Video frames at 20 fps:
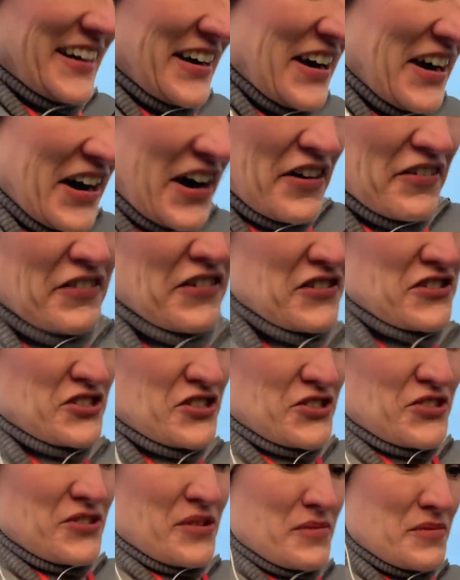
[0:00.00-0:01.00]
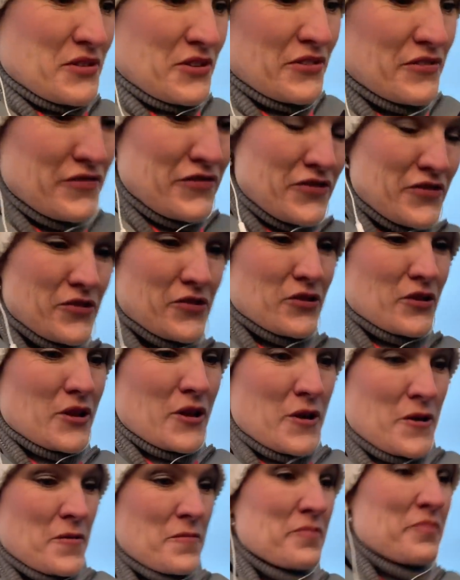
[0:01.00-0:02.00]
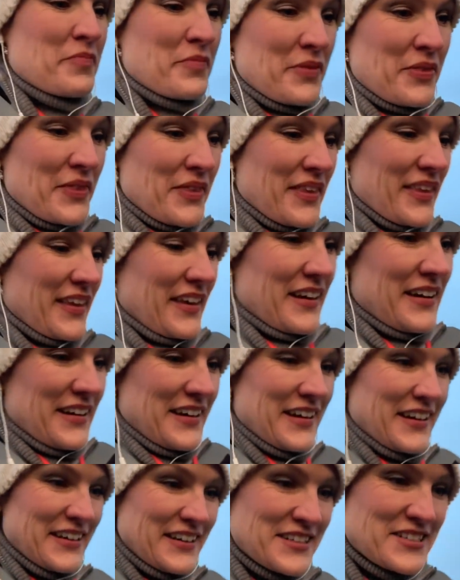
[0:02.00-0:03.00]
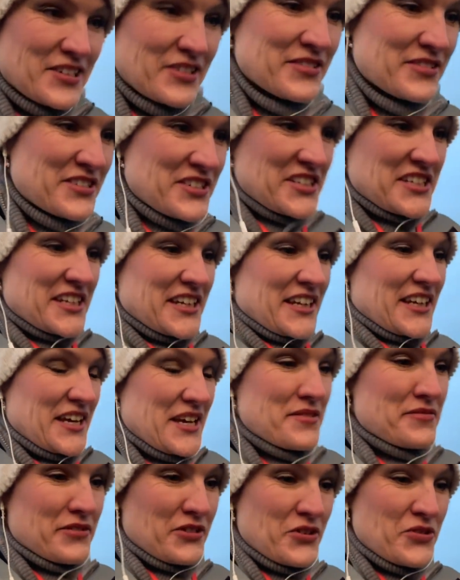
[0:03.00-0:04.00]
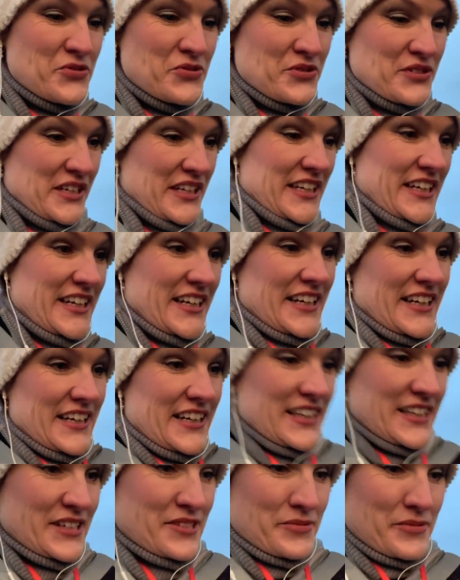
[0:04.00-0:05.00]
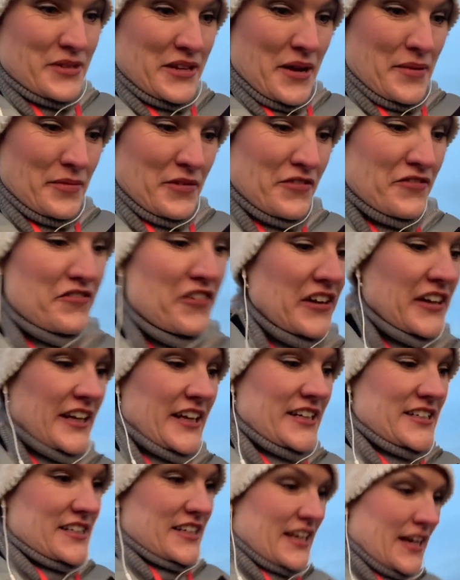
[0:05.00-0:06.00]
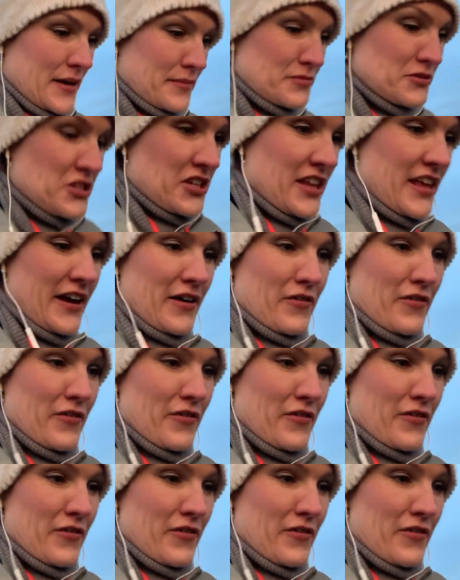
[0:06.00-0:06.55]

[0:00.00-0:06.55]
I feel sure I'm going to fall, so I'm just going to keep recording. Because wouldn't that be funny to capture that